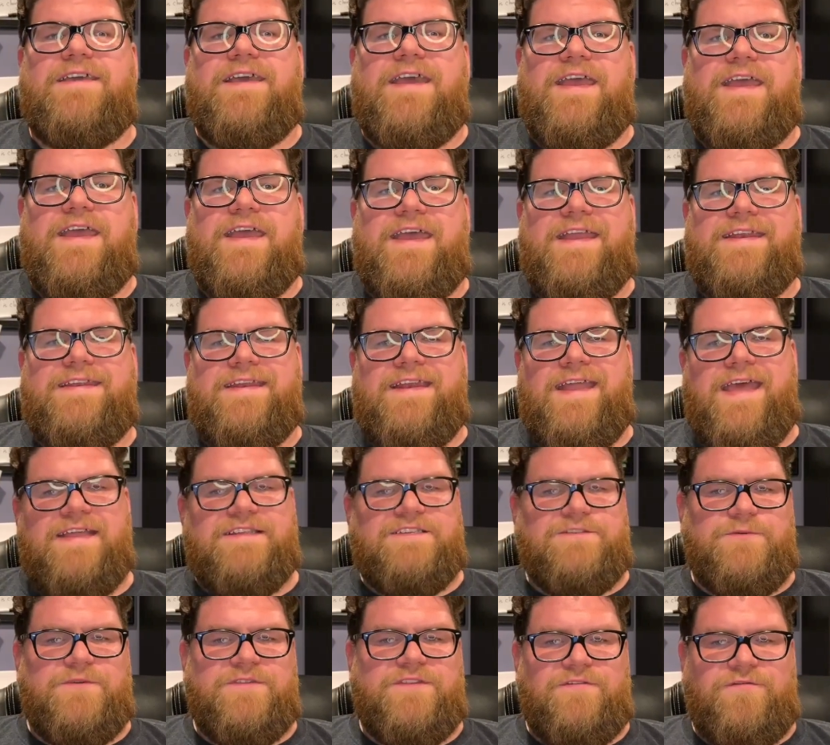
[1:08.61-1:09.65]
And it
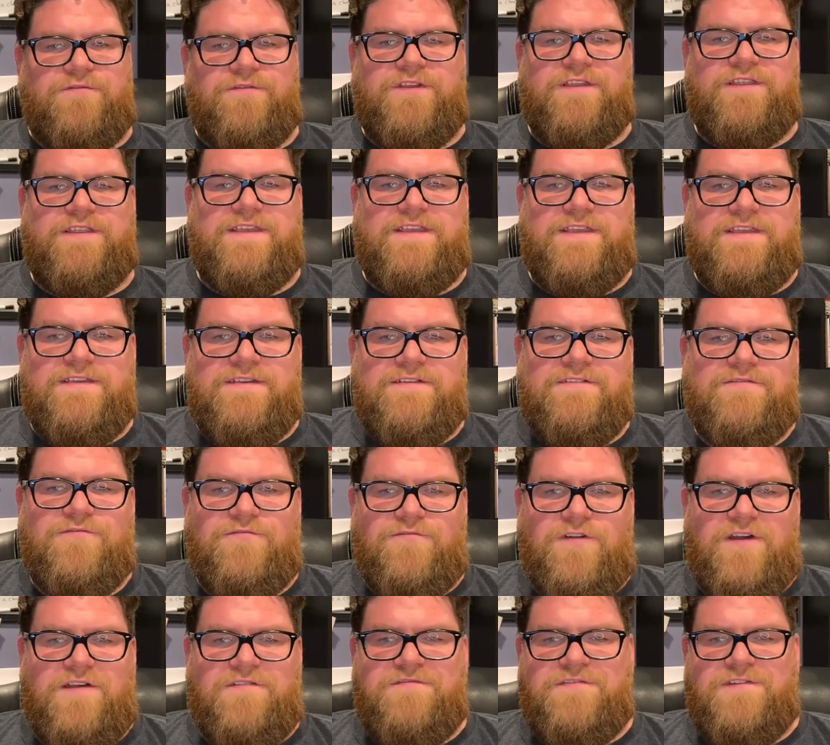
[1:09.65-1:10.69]
ends with a really
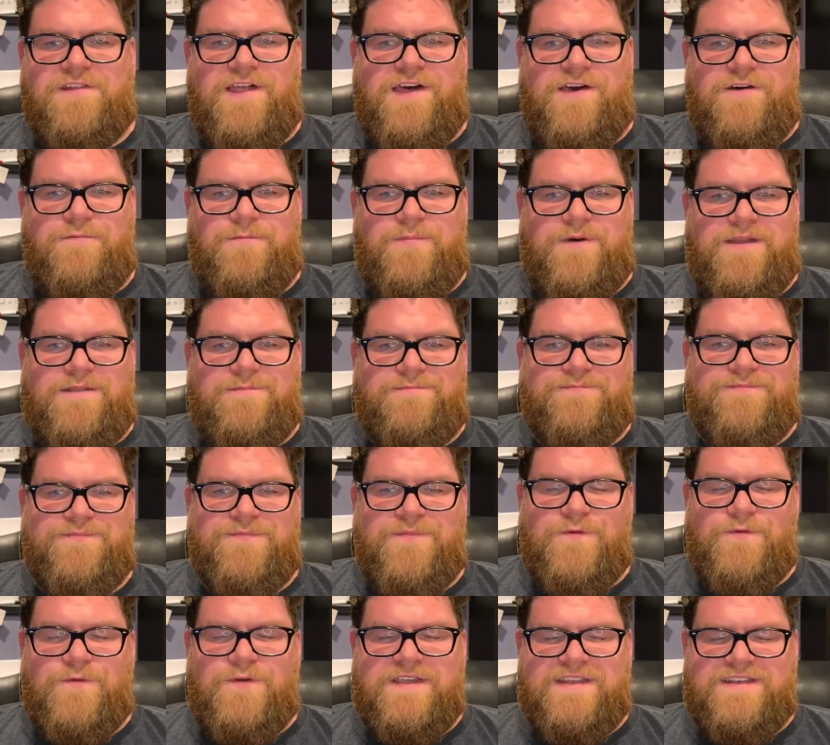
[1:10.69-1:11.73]
rough blow, but
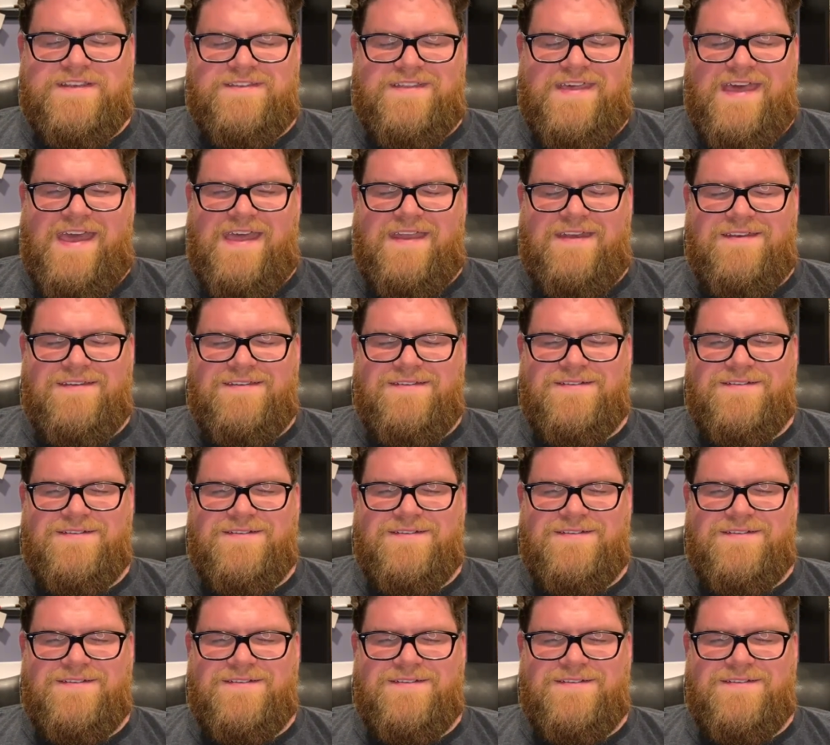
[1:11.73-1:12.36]
we'll get to that.